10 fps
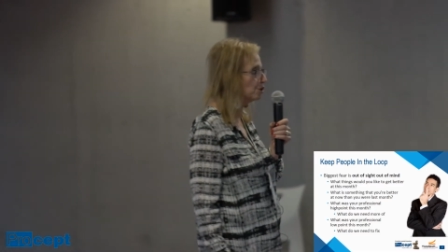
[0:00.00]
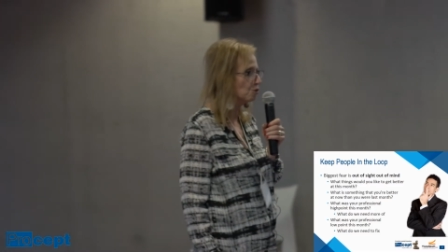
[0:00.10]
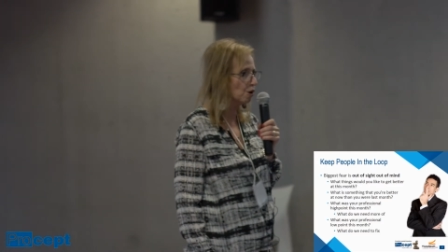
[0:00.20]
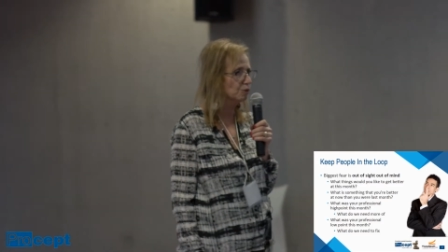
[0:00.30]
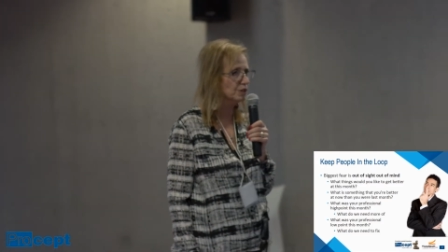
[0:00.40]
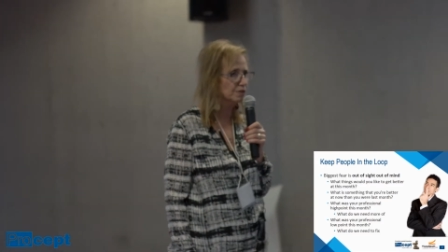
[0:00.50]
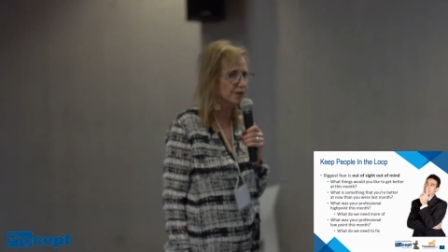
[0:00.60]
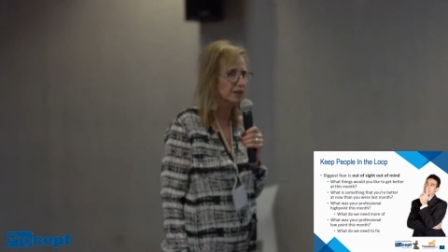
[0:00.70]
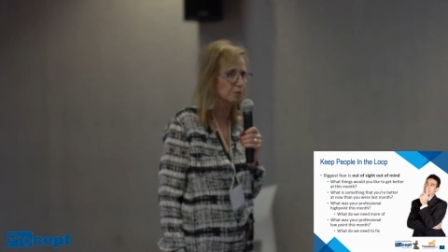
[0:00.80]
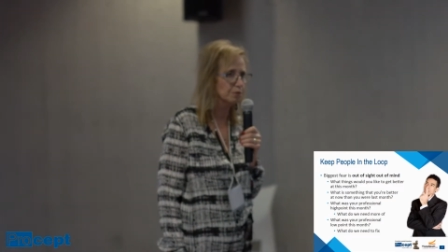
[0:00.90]
to grow and
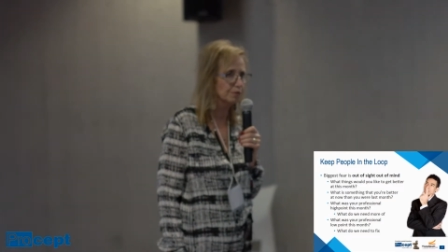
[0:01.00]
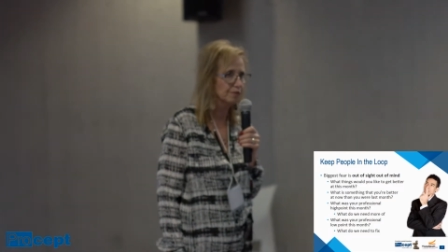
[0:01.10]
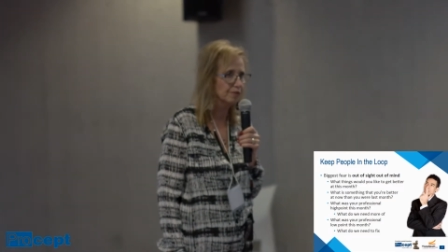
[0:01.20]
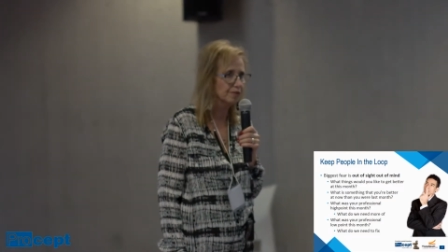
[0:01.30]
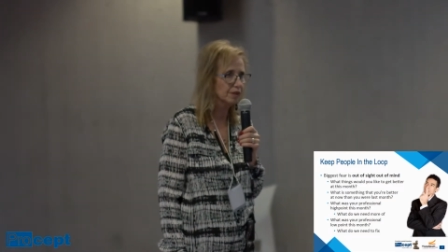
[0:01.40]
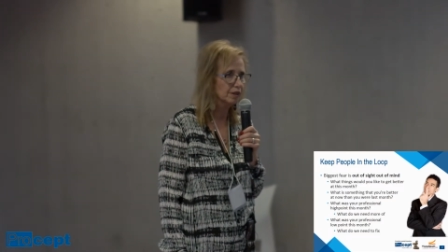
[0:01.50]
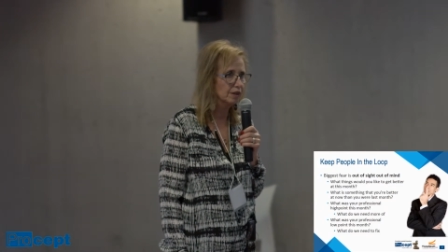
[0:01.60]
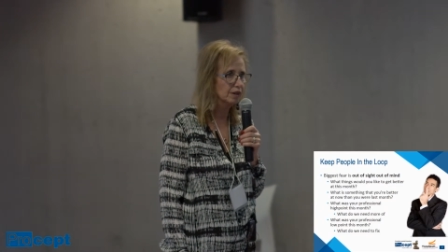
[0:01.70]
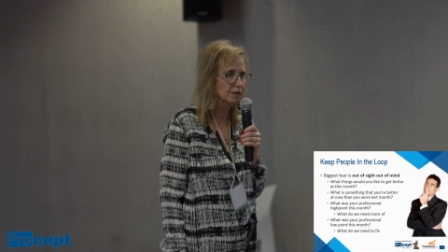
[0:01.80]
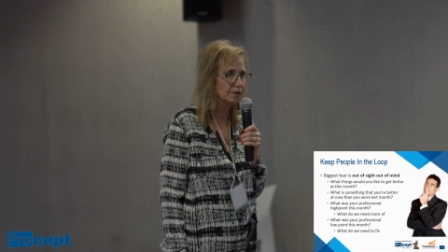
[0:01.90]
develop?
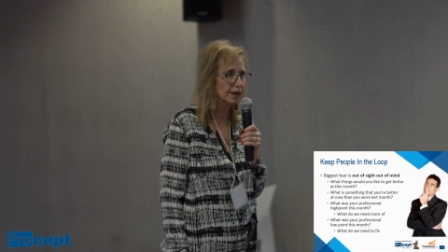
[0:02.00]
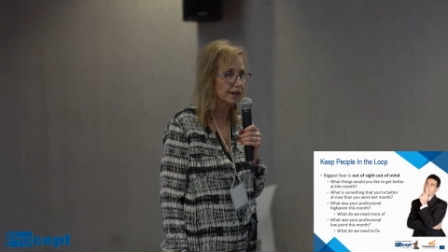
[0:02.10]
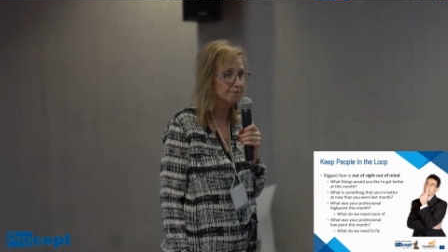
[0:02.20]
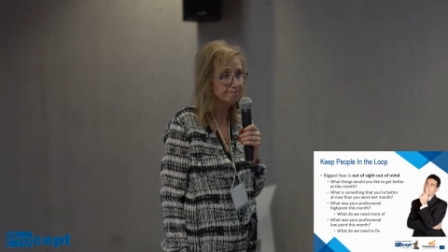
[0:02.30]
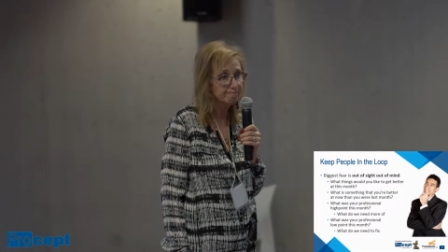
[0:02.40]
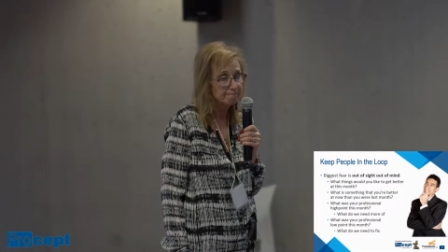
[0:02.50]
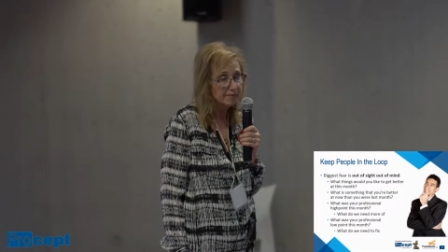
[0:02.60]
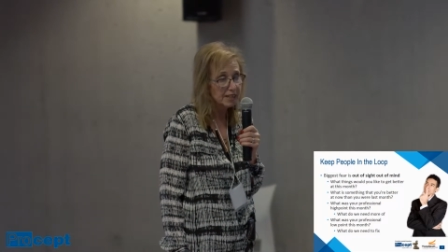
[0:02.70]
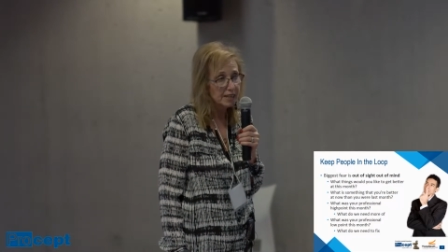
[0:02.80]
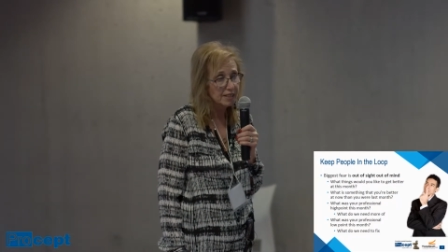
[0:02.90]
Okay.
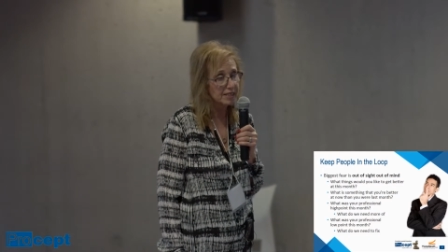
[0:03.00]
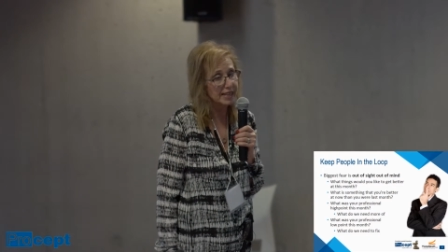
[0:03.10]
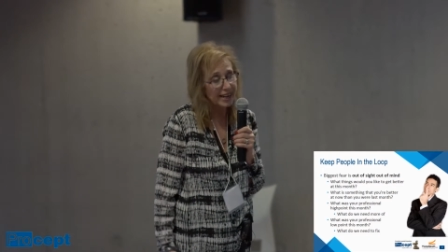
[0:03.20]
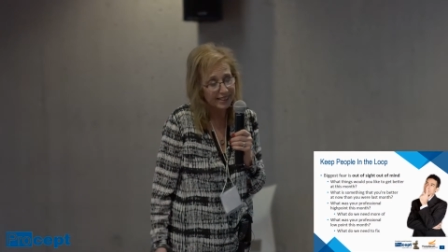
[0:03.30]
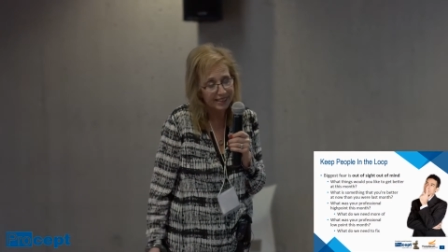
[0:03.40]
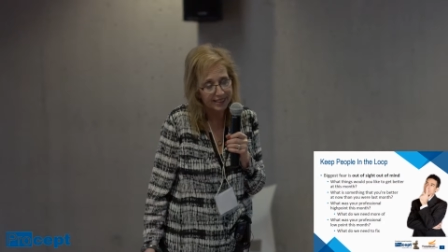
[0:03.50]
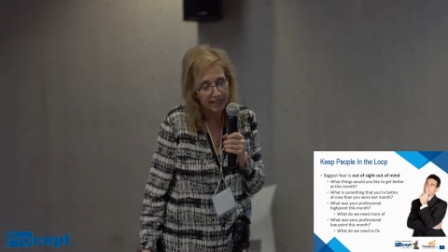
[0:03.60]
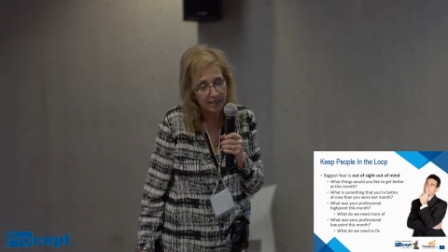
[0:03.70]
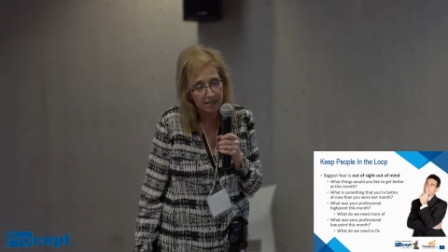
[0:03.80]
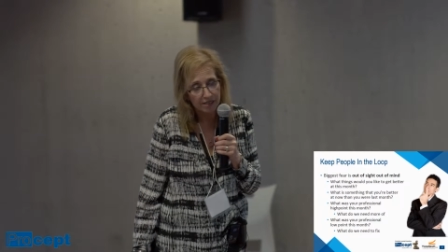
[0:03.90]
The second
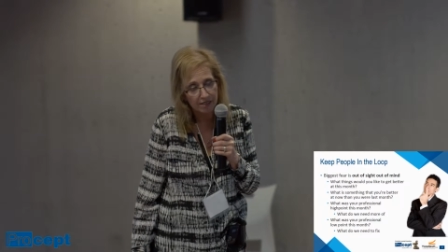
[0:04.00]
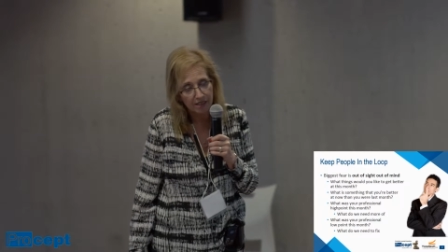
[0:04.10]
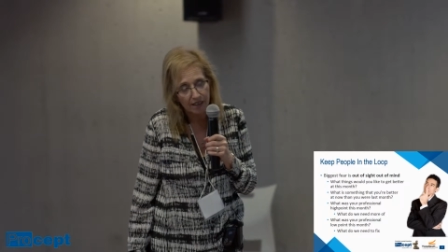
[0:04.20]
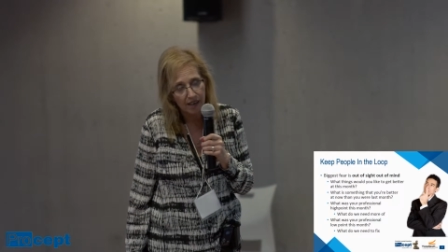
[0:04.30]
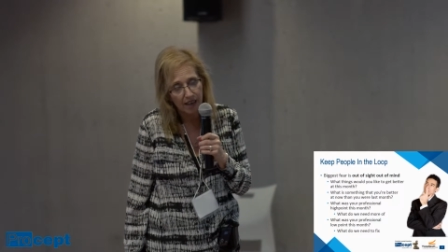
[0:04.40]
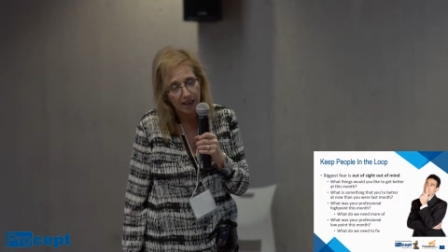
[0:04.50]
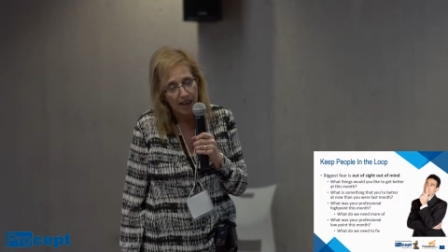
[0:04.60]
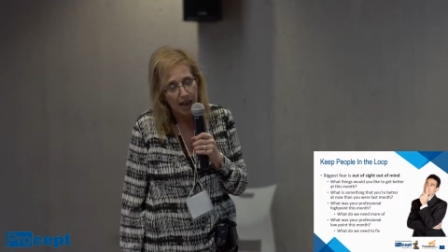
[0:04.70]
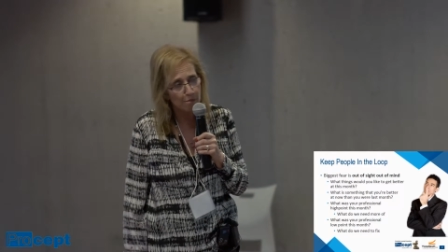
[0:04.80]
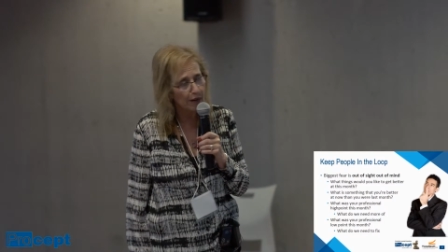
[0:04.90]
is,
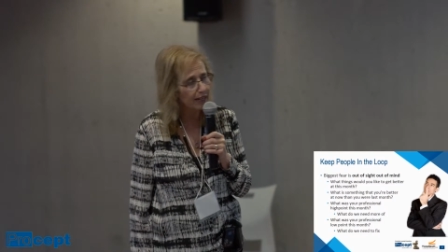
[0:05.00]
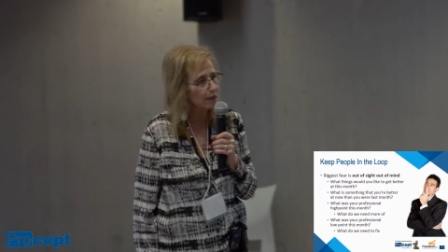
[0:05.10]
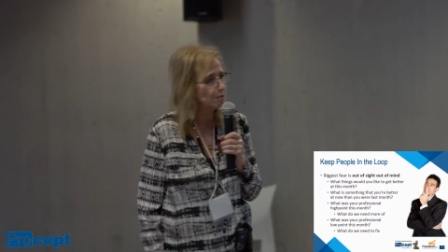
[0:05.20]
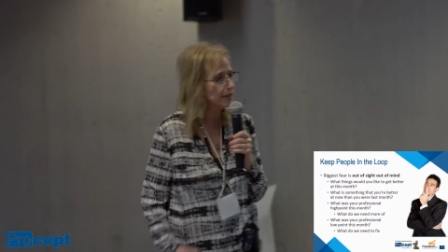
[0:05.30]
am I going to